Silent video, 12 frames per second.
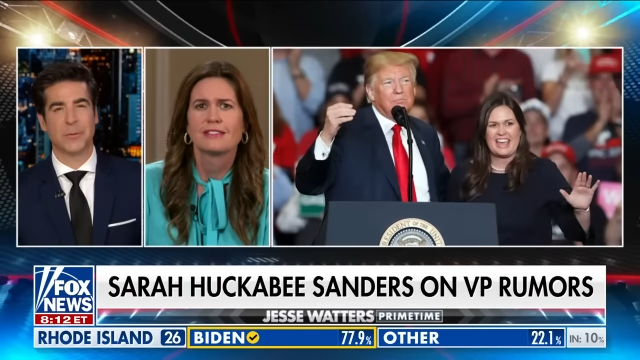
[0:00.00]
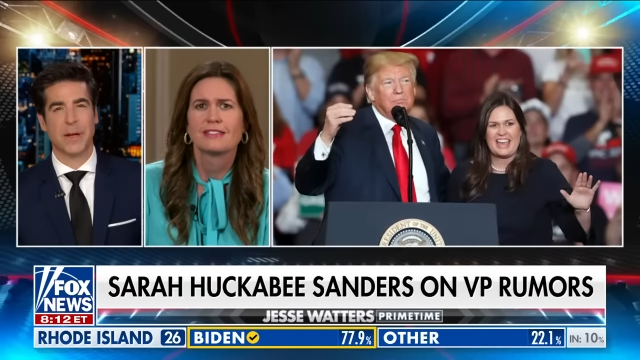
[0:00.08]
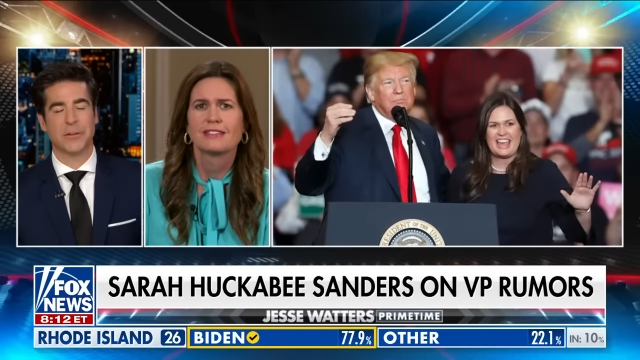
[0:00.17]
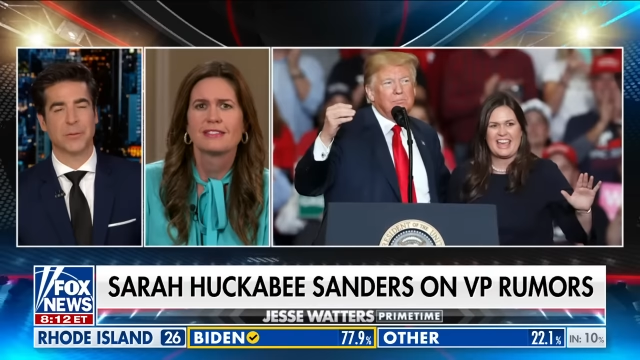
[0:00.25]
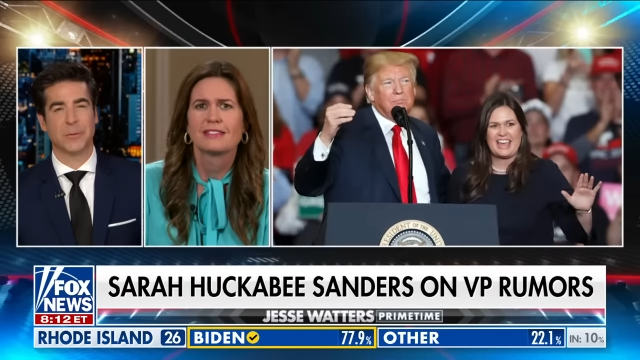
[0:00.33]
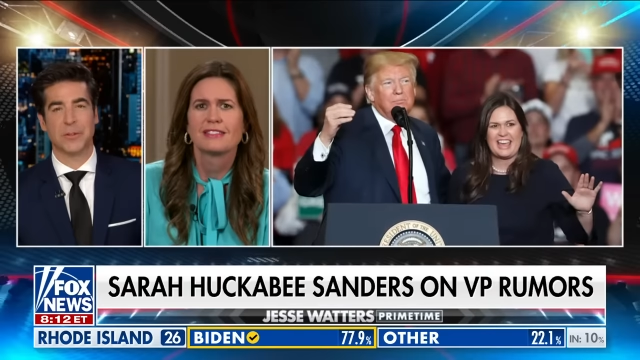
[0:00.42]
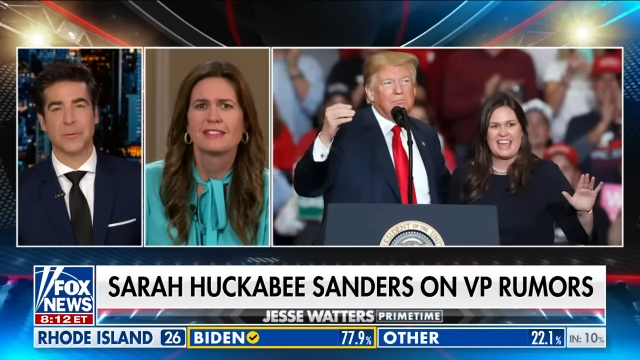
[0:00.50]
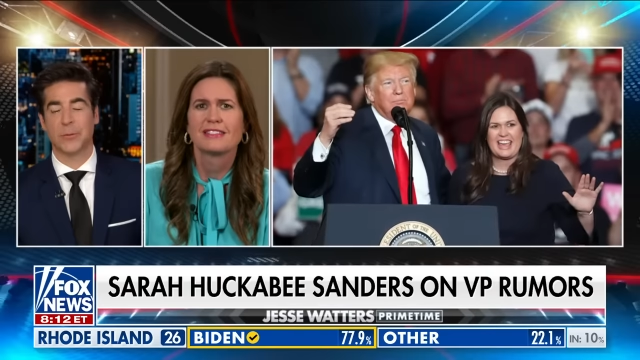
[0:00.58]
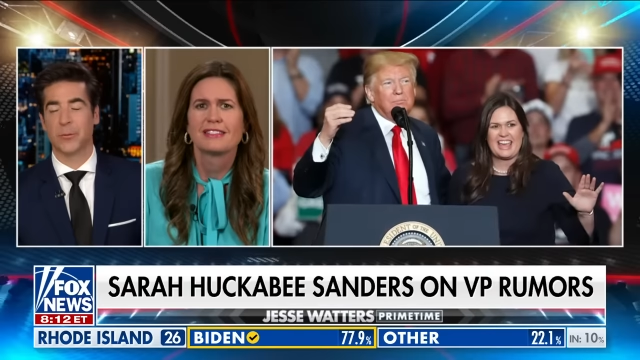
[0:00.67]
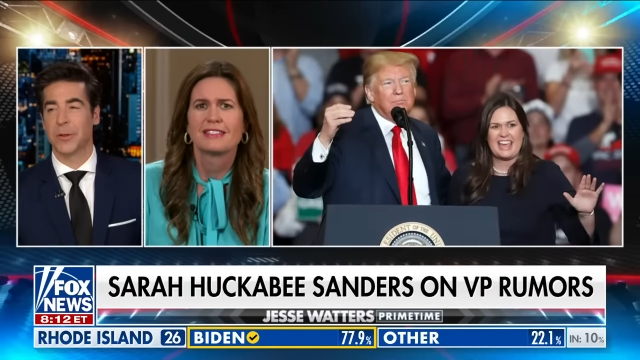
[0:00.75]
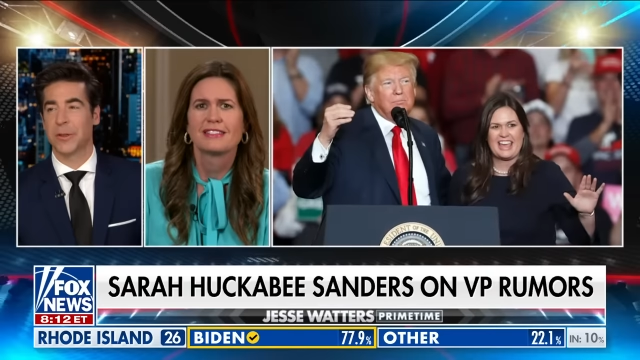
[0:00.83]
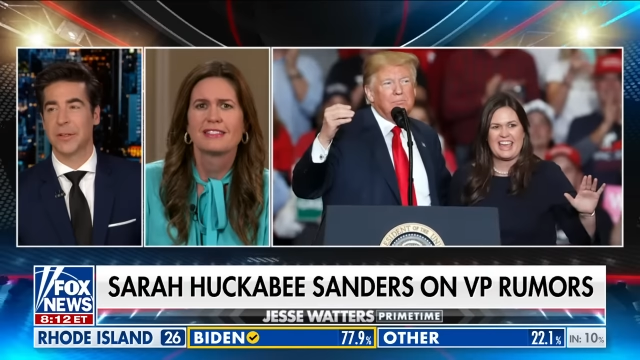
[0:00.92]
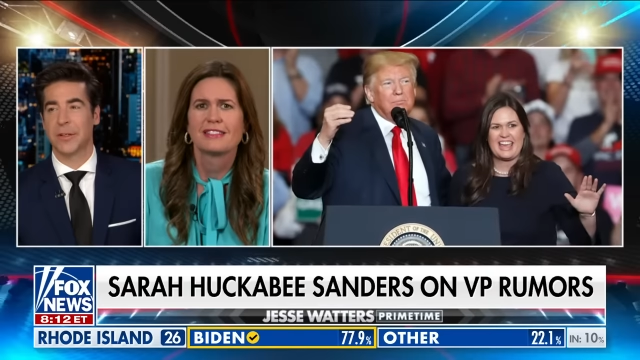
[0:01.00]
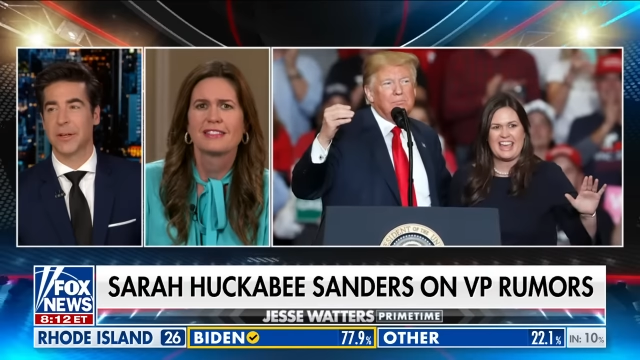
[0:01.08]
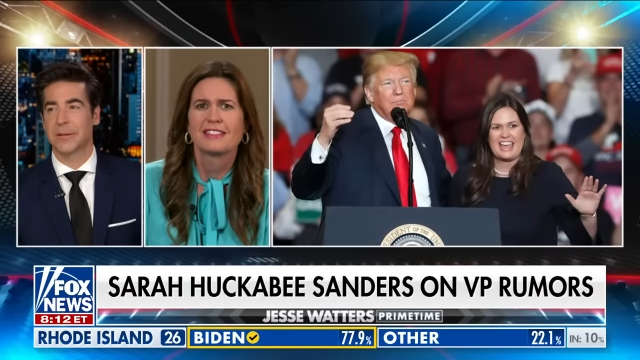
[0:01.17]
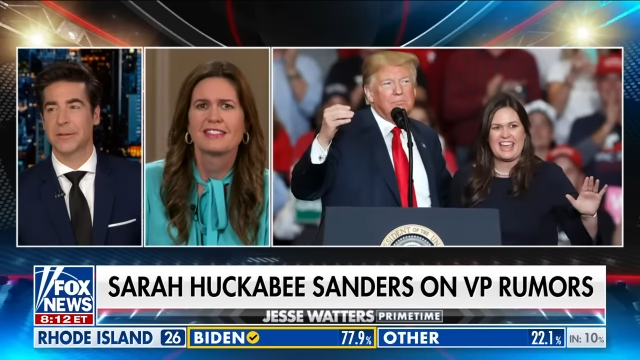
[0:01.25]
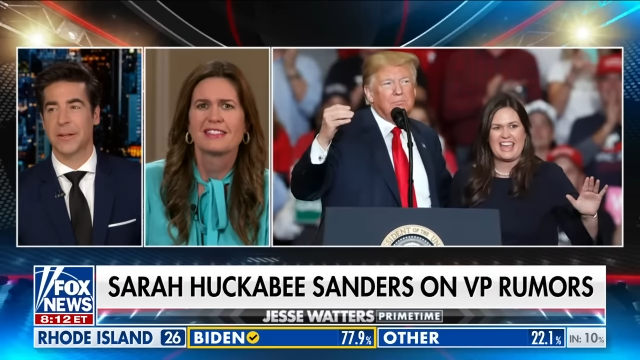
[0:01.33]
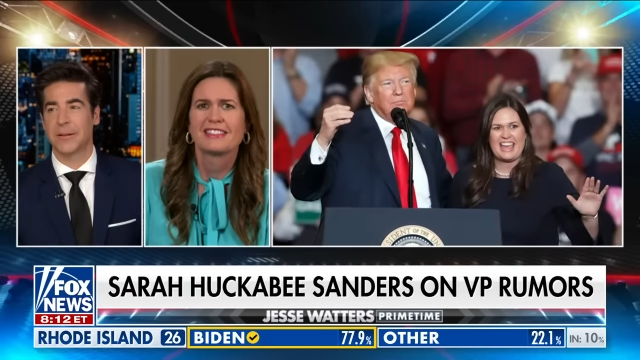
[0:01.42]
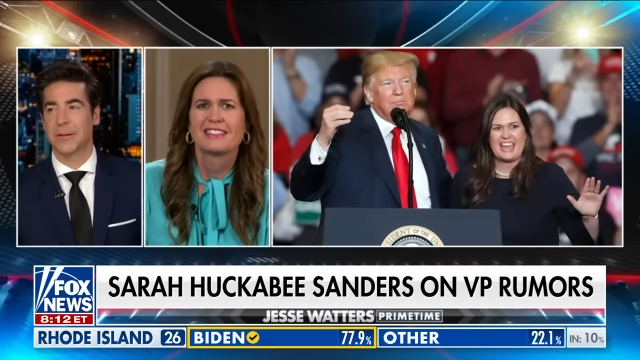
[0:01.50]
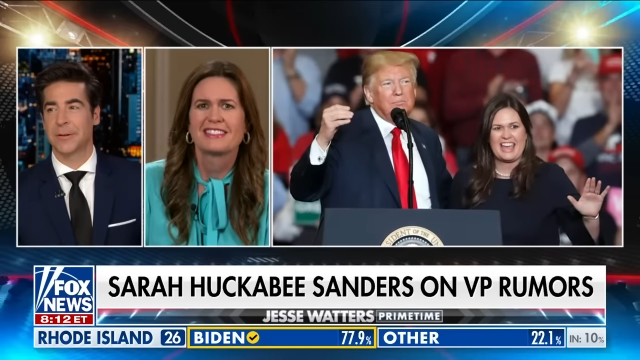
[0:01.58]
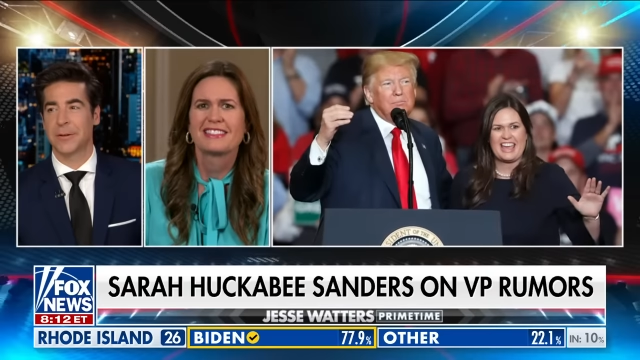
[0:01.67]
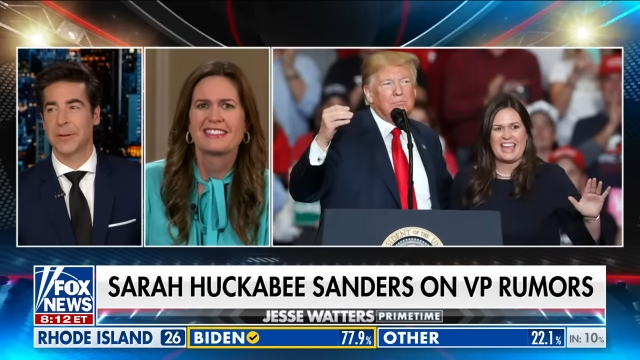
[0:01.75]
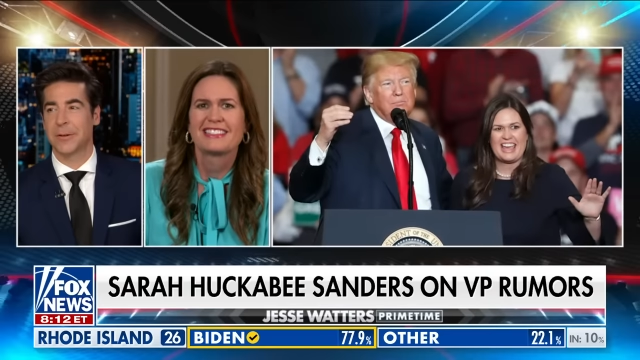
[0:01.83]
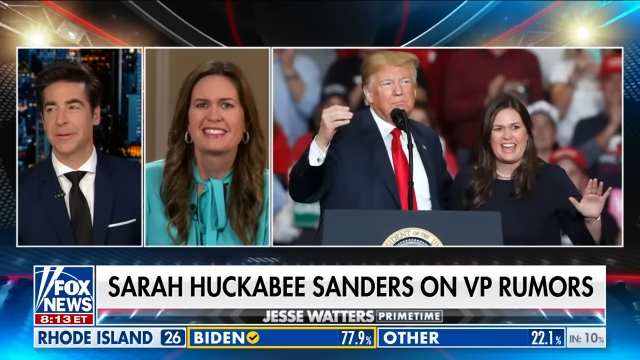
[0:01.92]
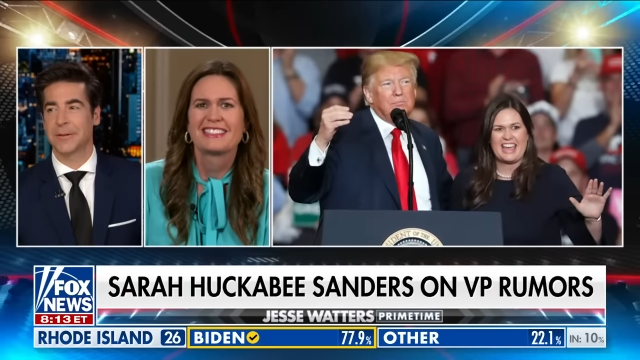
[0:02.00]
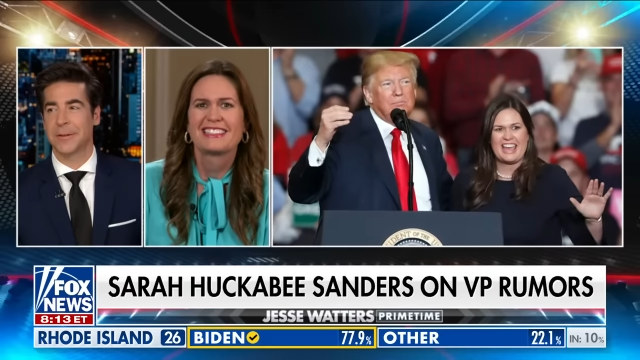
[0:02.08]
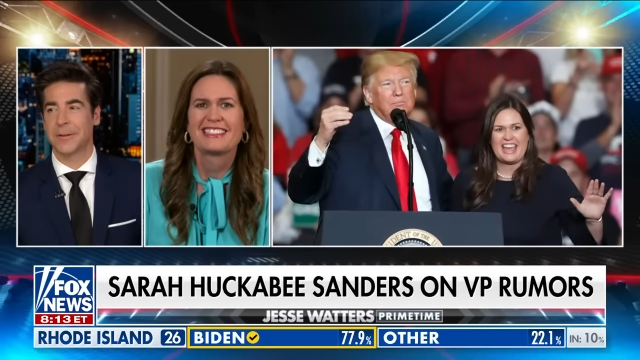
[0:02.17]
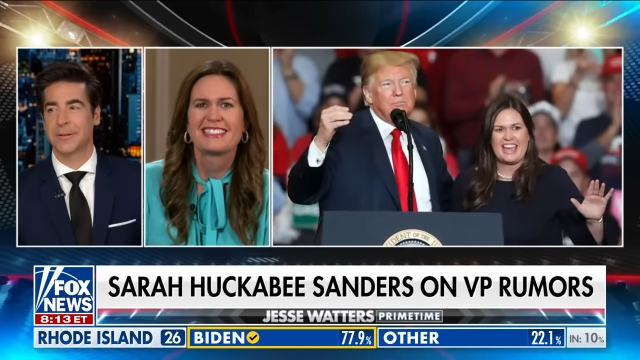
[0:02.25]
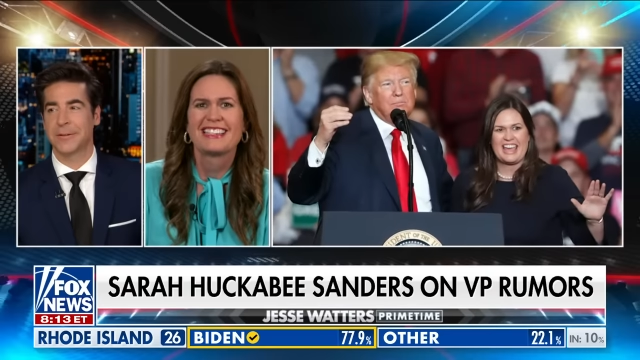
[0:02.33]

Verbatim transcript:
Speaker 1: mansion must be really nice down there in Arkansas.